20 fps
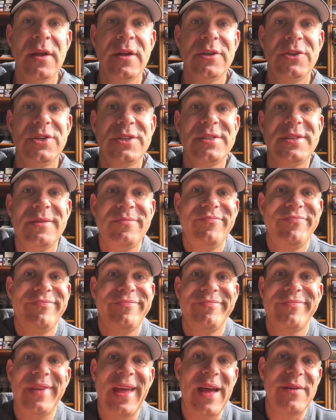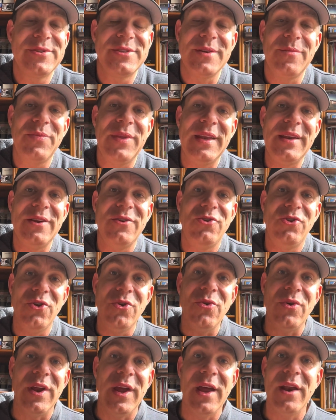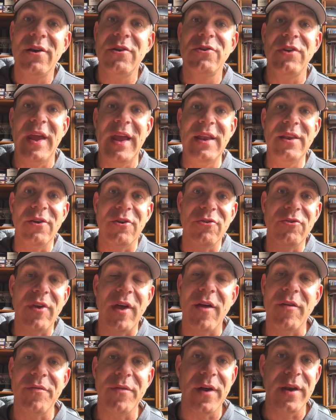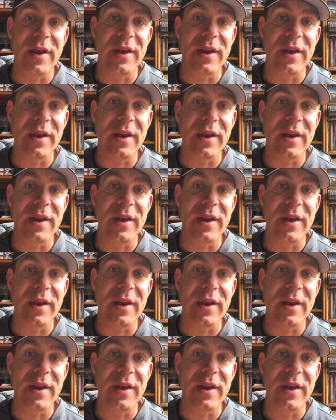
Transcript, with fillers: just to have something to do to entertain yourself on